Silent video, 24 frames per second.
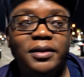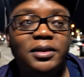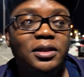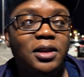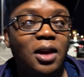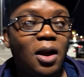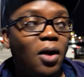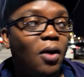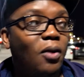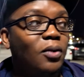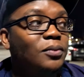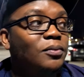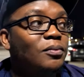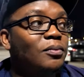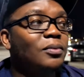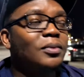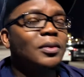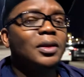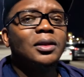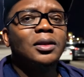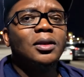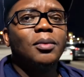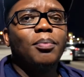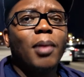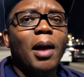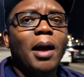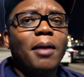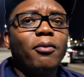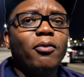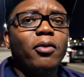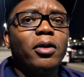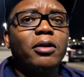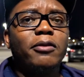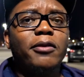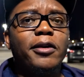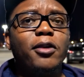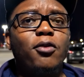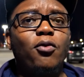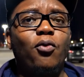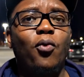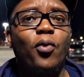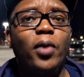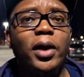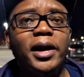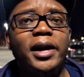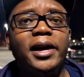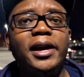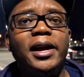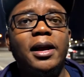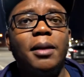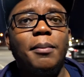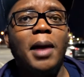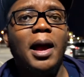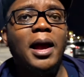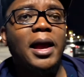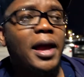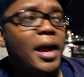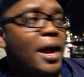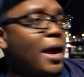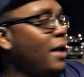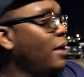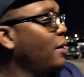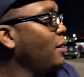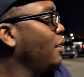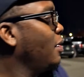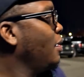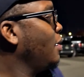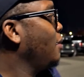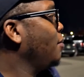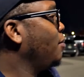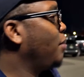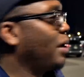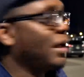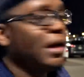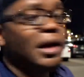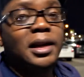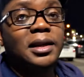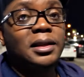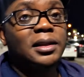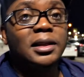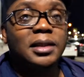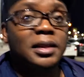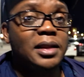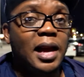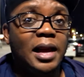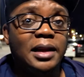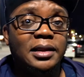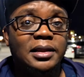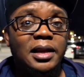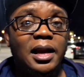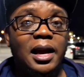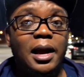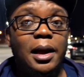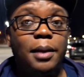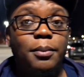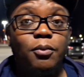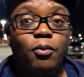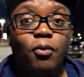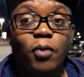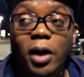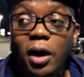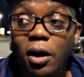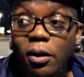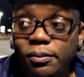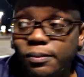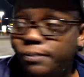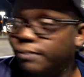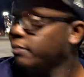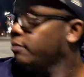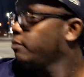So you're probably wondering, where am I at? Because it's nighttime. Well,